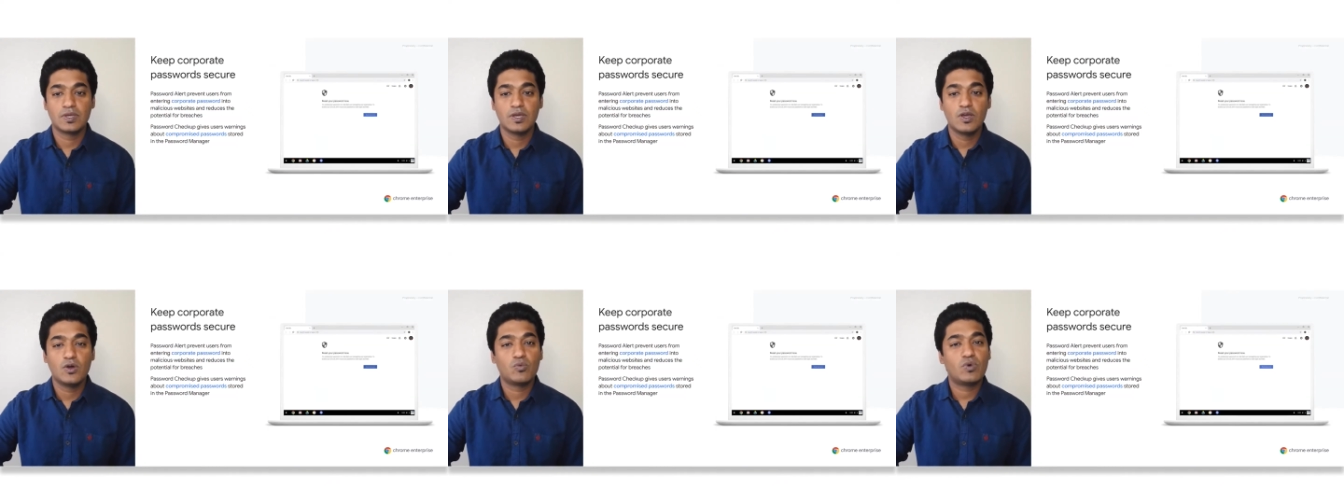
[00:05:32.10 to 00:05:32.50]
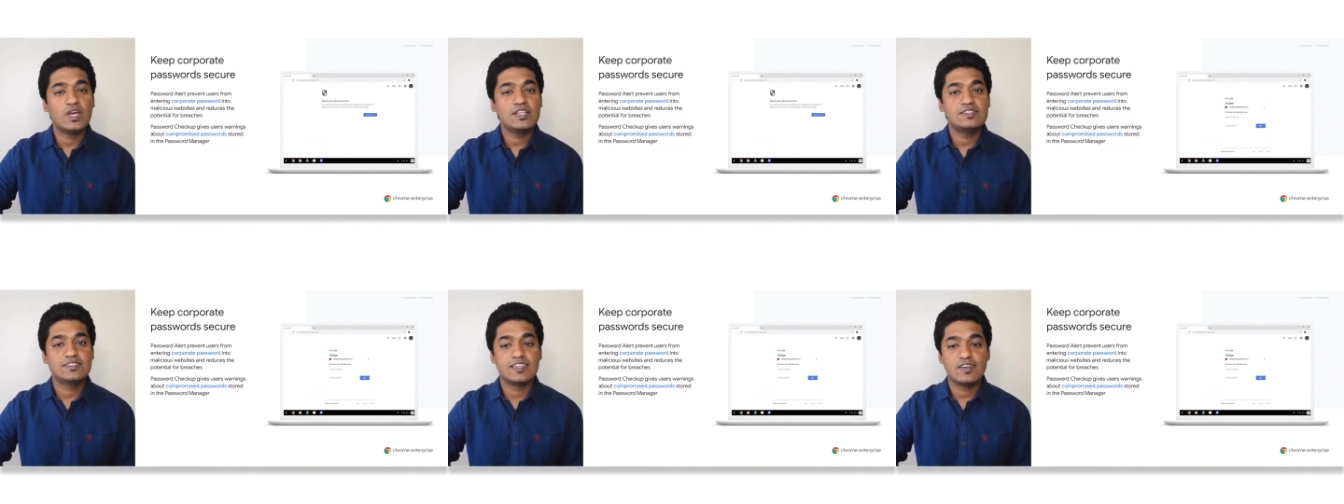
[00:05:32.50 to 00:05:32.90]
While
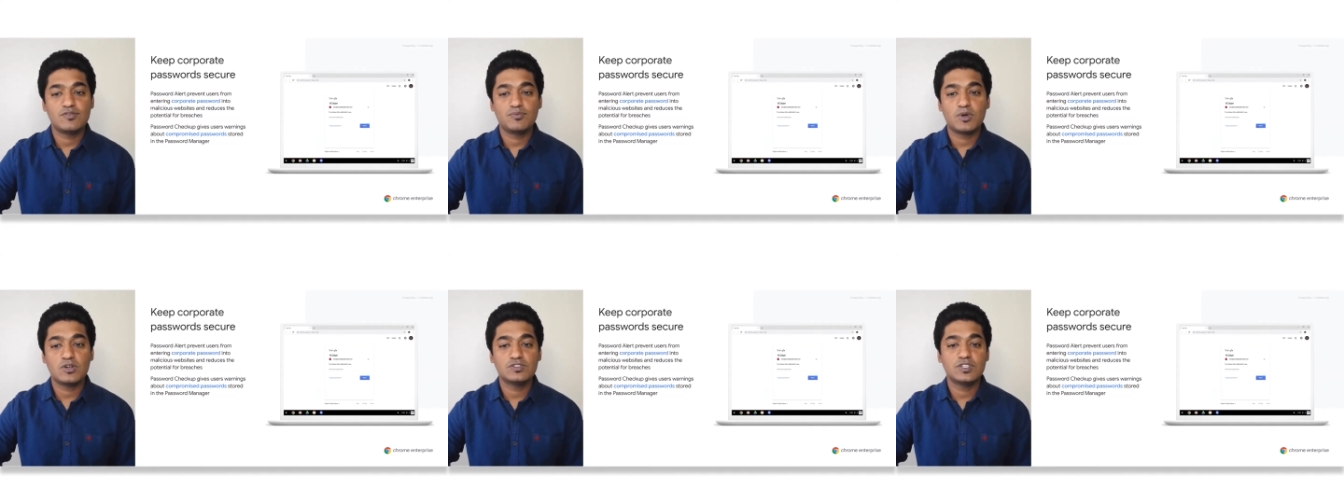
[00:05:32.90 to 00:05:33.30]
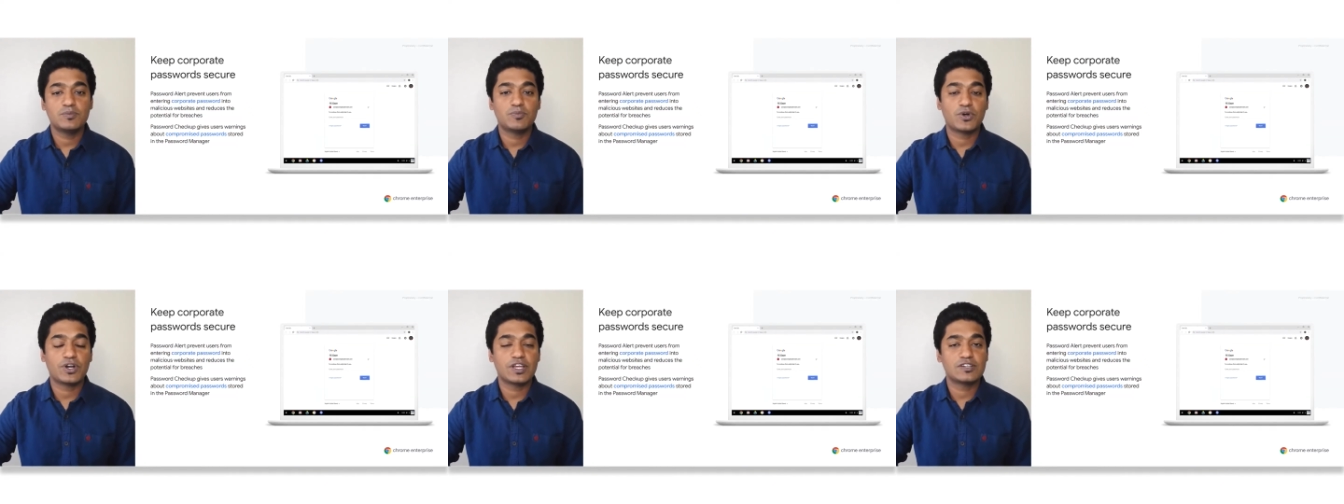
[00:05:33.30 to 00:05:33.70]
safe browsing
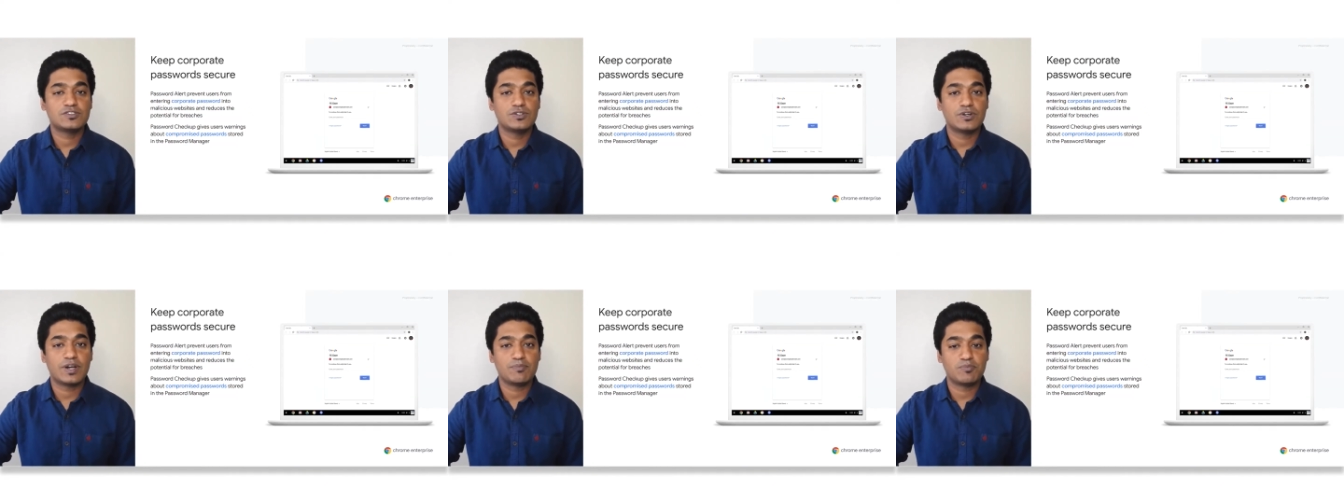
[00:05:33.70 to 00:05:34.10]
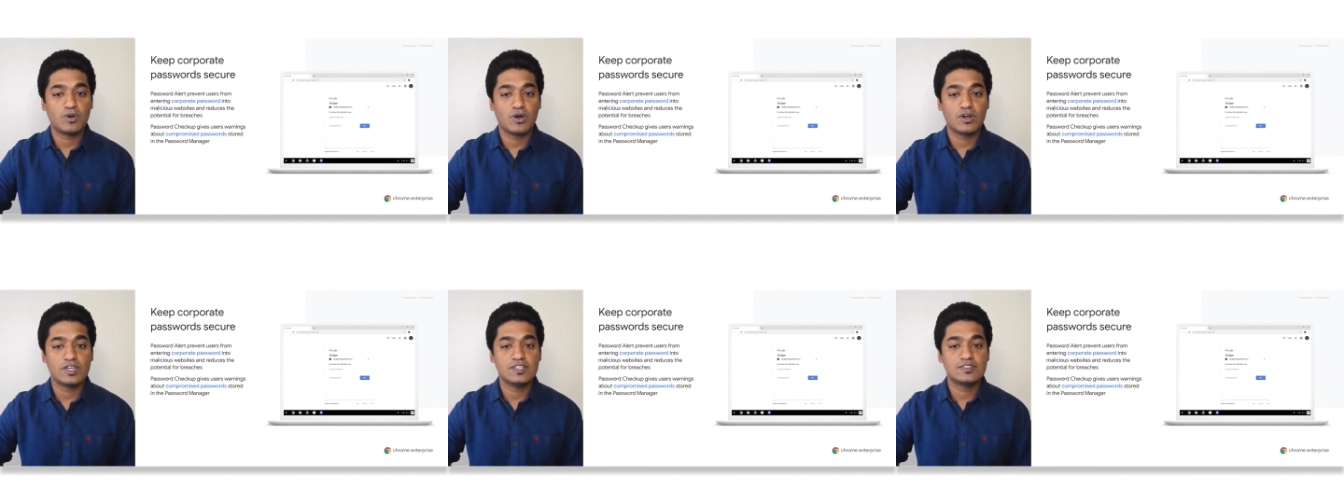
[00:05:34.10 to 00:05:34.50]
protects your
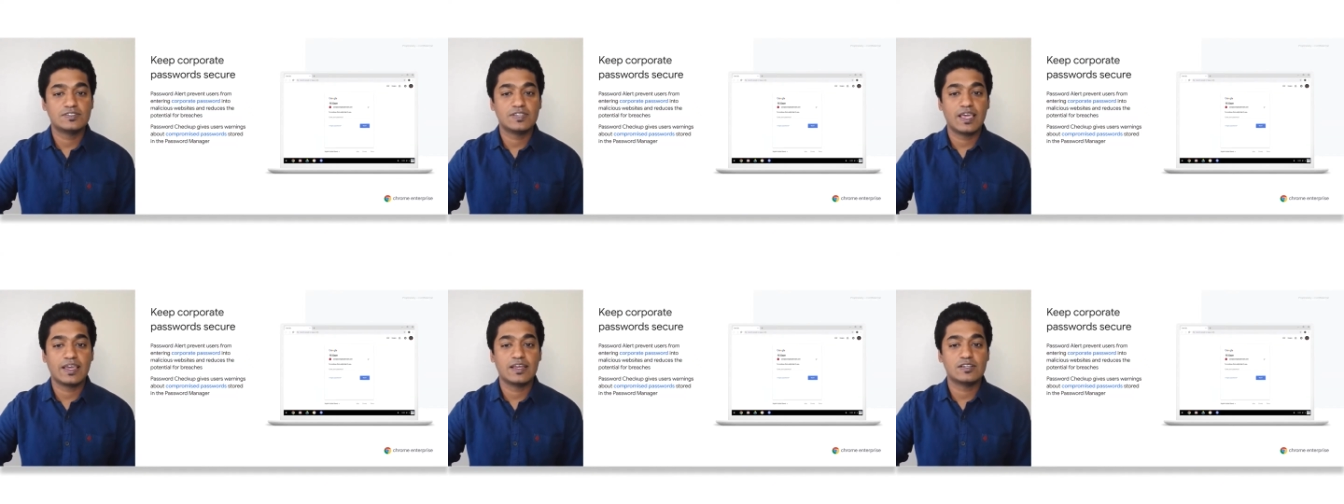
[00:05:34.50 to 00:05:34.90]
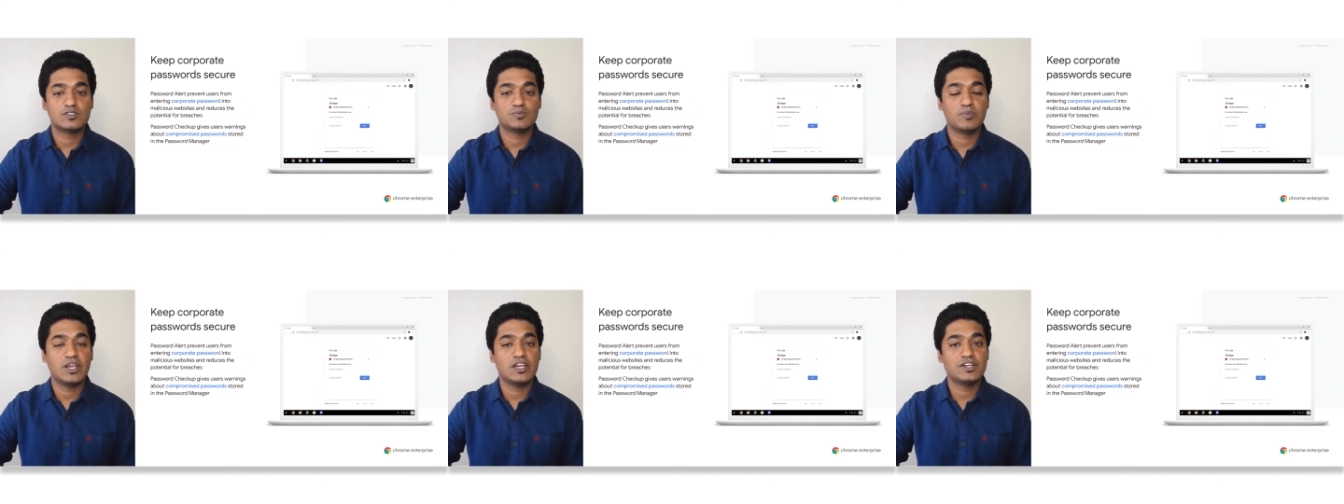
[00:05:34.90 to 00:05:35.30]
employees against
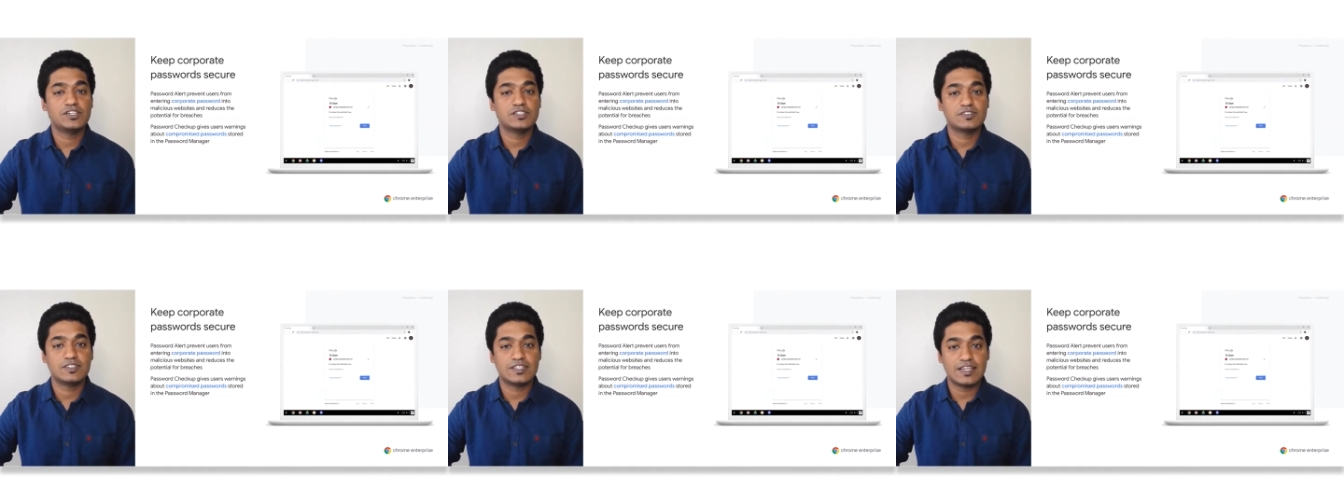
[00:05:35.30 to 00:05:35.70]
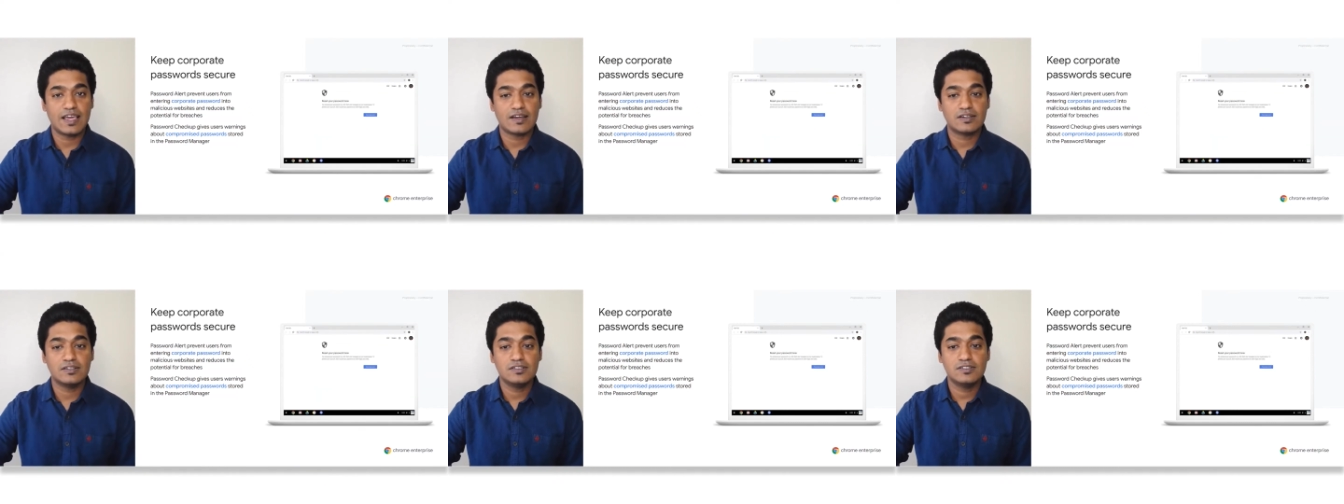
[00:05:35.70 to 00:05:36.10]
malicious
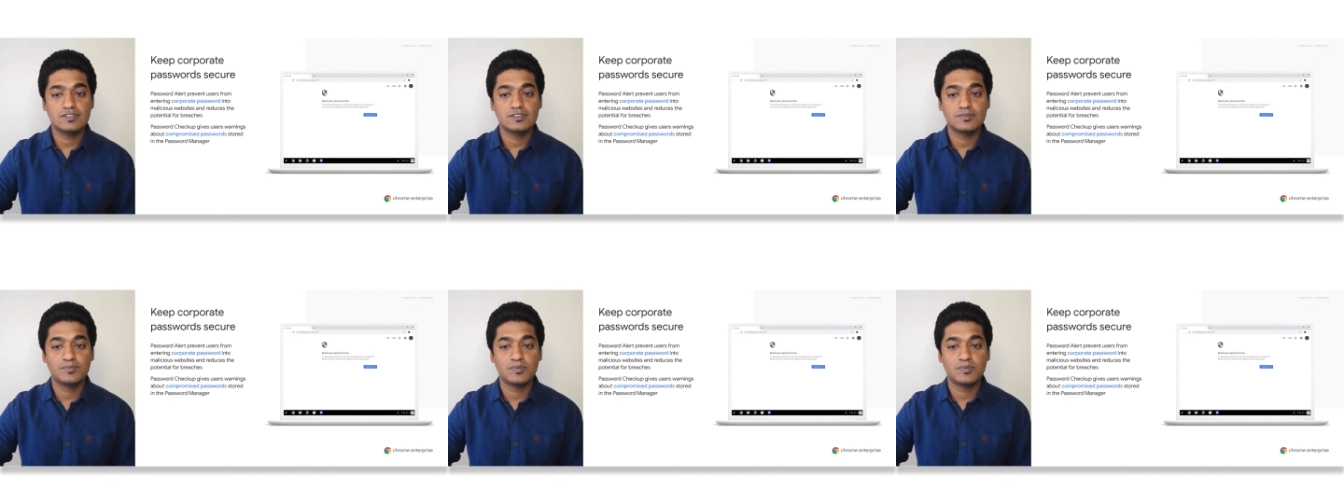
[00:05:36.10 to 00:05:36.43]
attackers